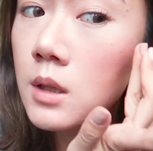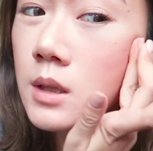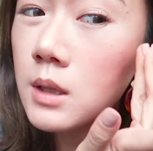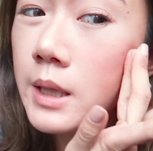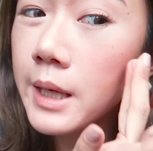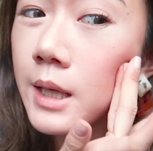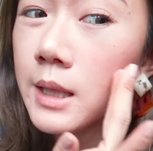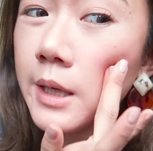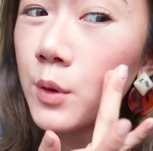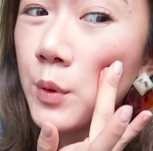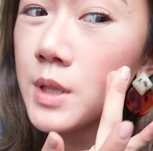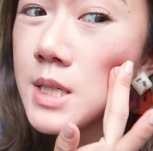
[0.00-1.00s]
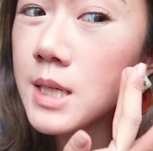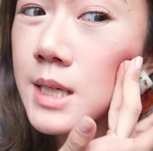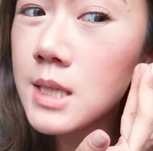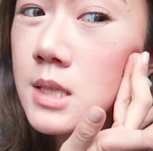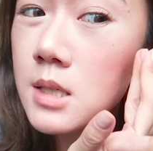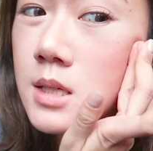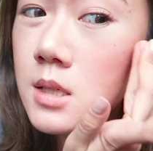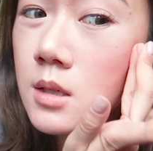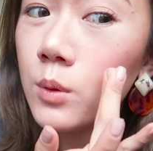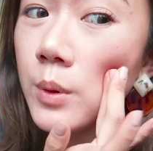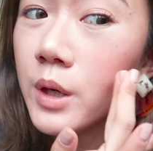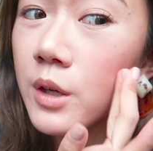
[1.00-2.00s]
unlike liquid tints,
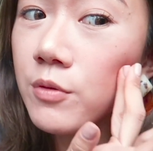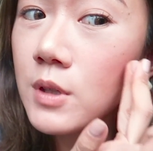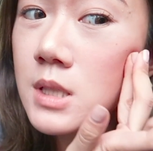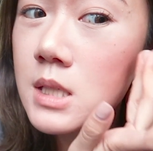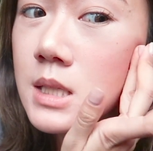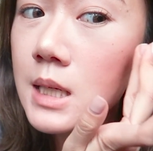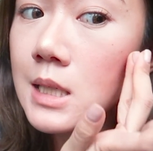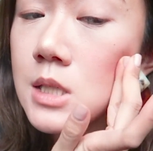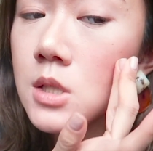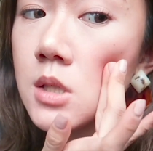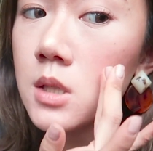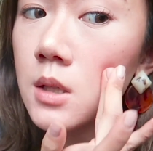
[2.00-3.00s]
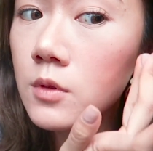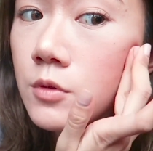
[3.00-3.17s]
where if it stays